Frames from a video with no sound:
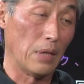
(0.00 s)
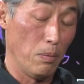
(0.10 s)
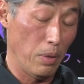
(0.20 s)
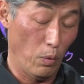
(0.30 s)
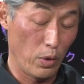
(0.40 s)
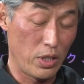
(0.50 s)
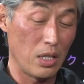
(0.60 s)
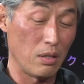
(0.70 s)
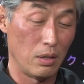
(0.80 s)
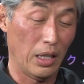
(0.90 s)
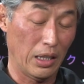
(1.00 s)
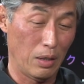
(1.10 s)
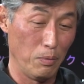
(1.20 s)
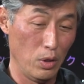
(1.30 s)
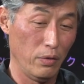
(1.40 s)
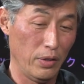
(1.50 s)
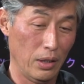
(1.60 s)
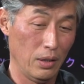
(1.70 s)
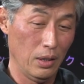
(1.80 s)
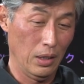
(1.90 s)
But was it like the
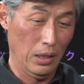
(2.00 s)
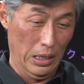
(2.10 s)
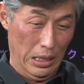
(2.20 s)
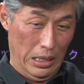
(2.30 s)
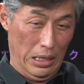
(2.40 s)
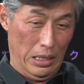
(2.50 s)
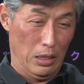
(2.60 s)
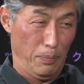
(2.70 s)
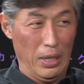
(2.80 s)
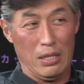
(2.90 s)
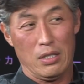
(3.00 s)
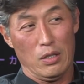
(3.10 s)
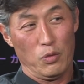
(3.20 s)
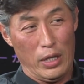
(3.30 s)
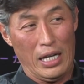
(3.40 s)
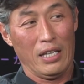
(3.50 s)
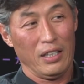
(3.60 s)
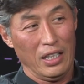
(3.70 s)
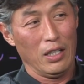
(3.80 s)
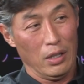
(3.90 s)
movie depicts the
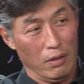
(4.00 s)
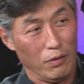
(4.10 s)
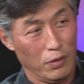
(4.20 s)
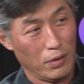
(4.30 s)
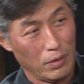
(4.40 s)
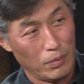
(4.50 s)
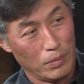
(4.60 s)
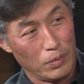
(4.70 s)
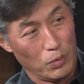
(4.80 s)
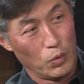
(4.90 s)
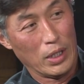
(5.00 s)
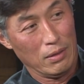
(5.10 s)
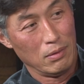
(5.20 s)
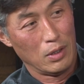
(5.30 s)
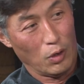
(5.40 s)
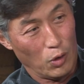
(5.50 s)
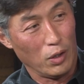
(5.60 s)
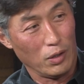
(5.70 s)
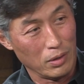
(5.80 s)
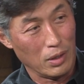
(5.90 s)
reality of what the
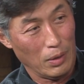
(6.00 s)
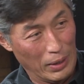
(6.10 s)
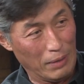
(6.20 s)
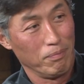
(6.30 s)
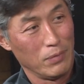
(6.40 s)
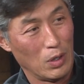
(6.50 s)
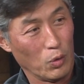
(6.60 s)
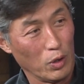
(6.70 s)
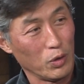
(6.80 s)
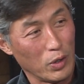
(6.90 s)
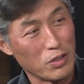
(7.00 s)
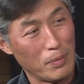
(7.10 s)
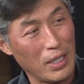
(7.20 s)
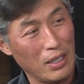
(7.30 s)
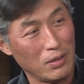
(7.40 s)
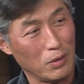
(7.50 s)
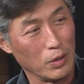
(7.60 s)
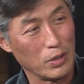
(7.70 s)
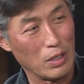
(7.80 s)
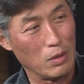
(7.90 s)
world was about, or
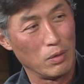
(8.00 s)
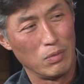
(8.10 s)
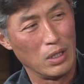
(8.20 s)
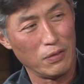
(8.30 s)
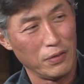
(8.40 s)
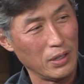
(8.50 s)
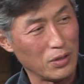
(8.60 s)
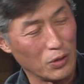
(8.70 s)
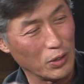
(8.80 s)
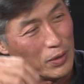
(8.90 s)
is it different, or?